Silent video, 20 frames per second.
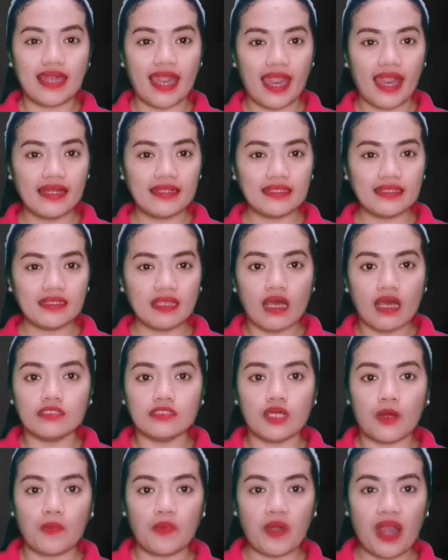get
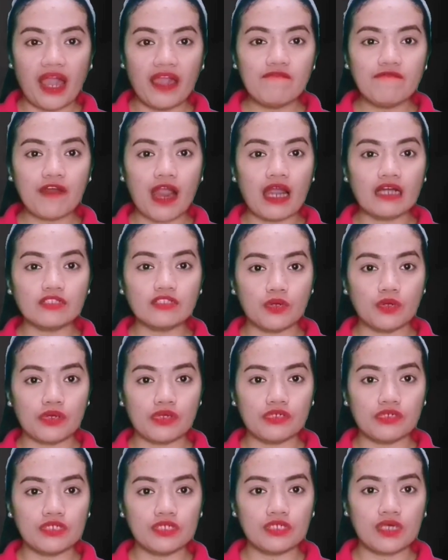the prime
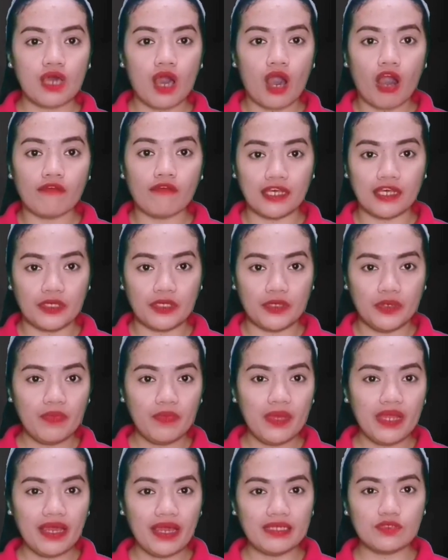factors of the
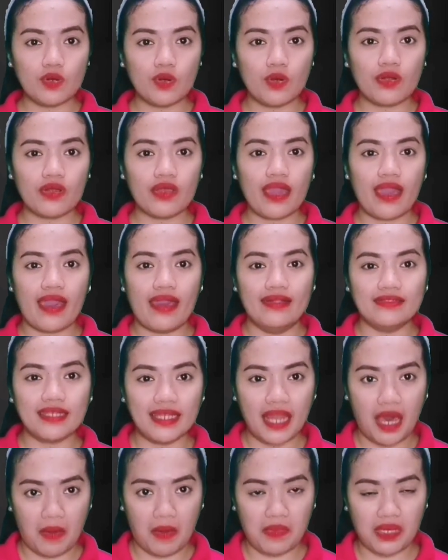numerator and
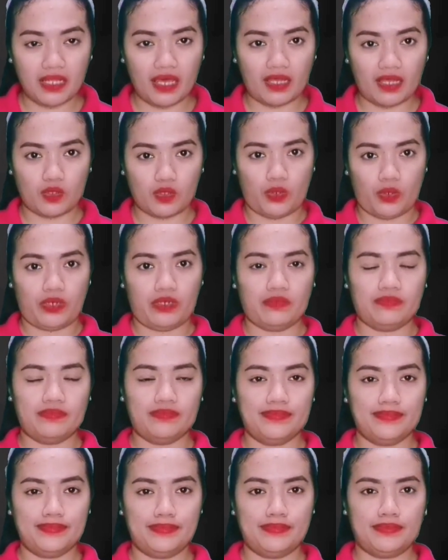denominator.
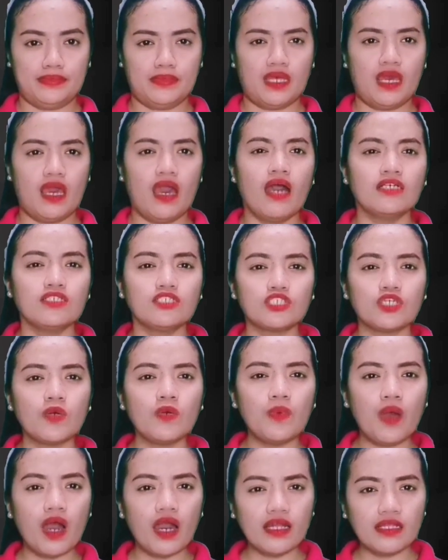
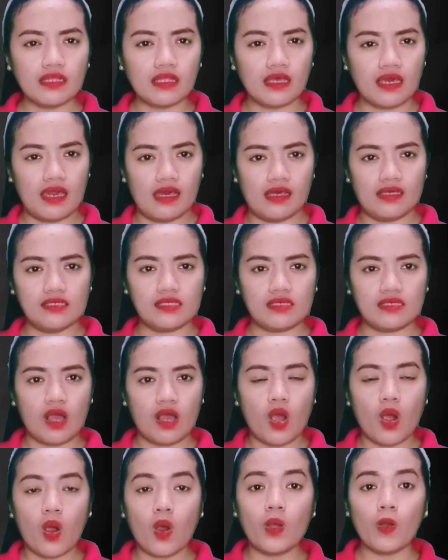So what is
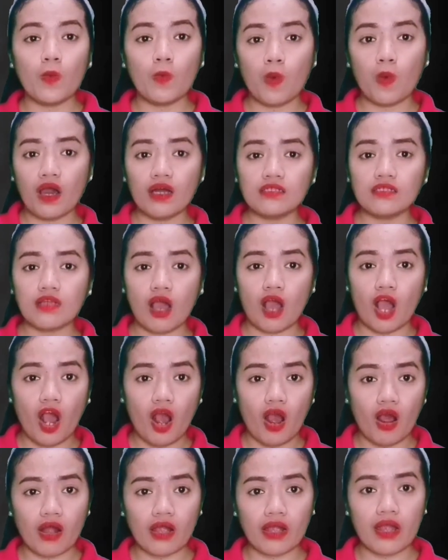or what
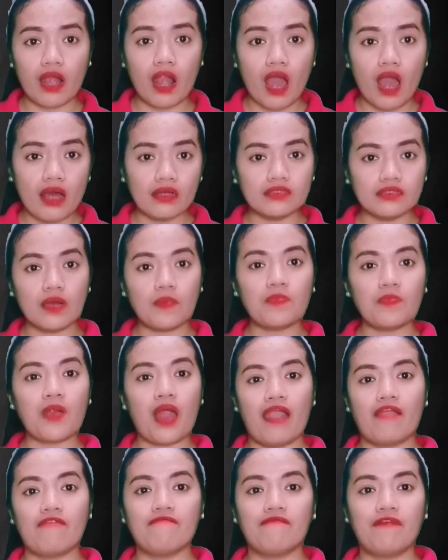are the
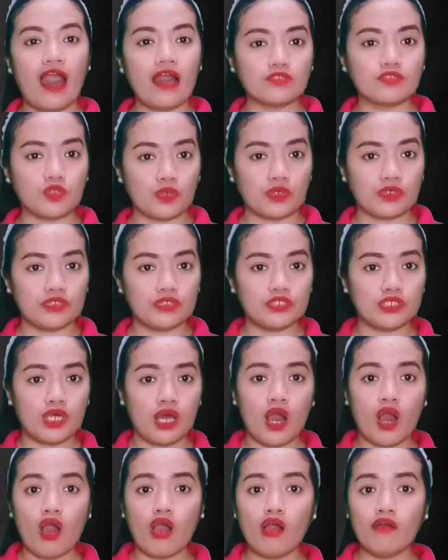prime factors
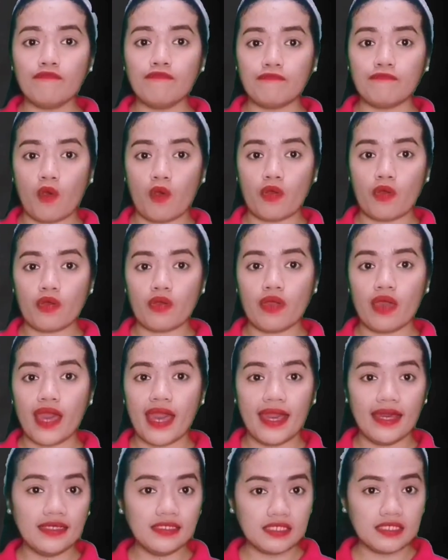of 4
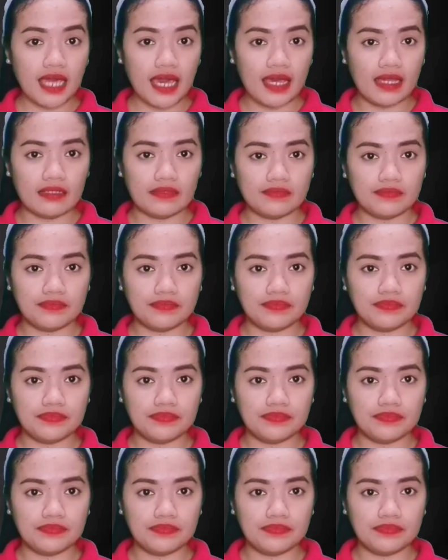and 10.